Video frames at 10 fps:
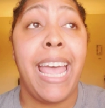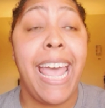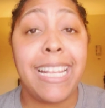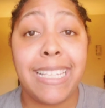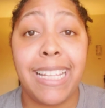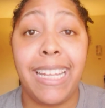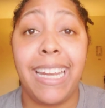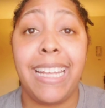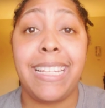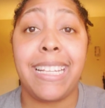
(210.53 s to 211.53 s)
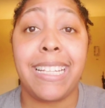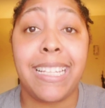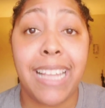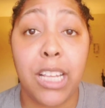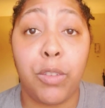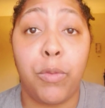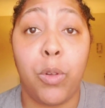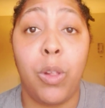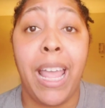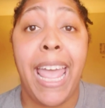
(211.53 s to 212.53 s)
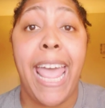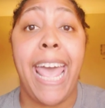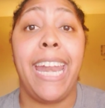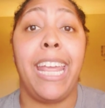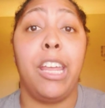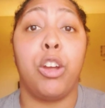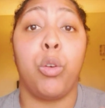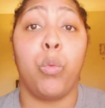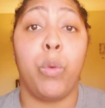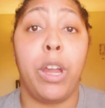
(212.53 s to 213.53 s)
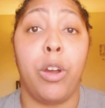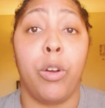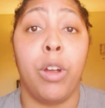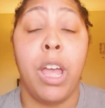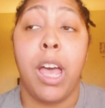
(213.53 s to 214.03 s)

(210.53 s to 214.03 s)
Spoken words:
excellent and successful at a career,